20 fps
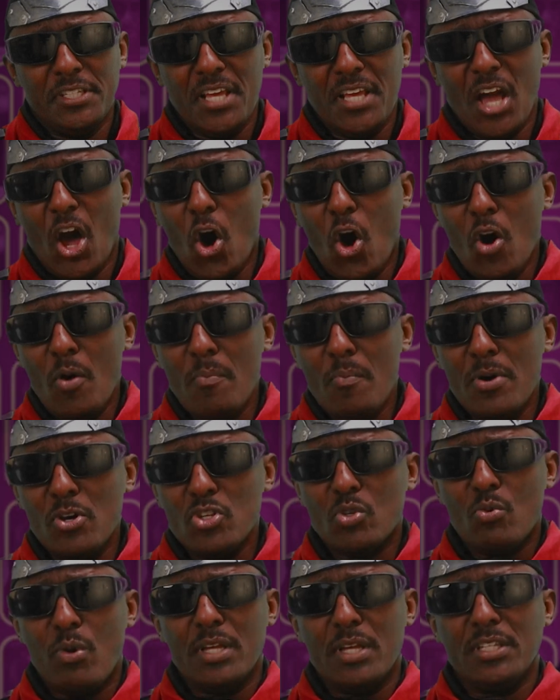almost
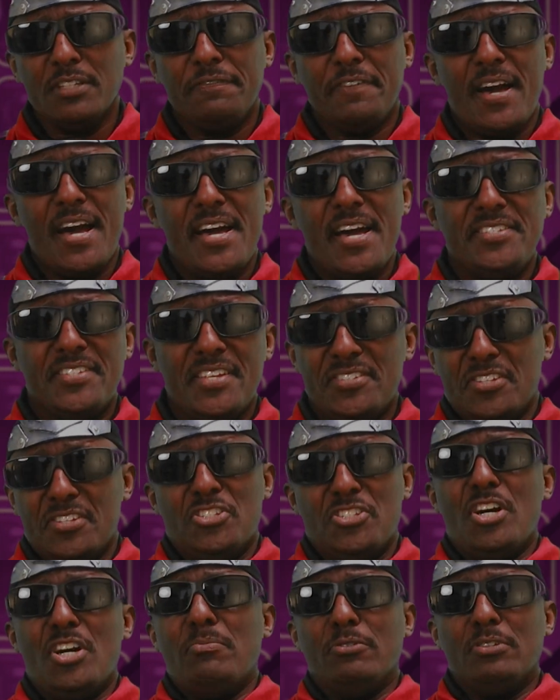qualifies as a
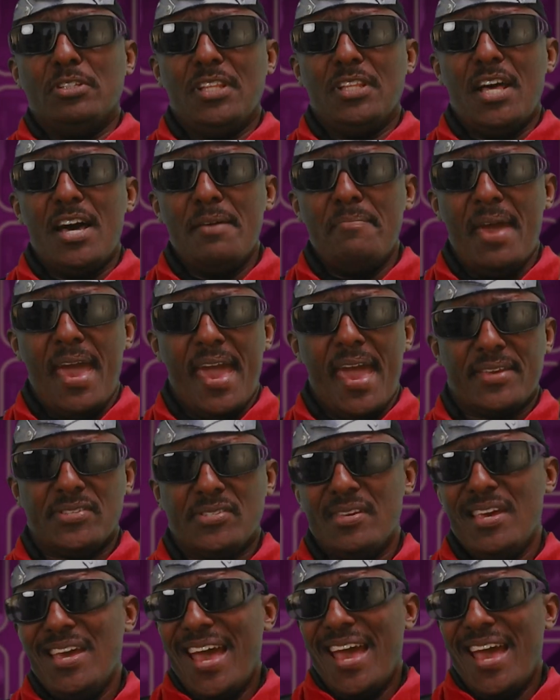double climax,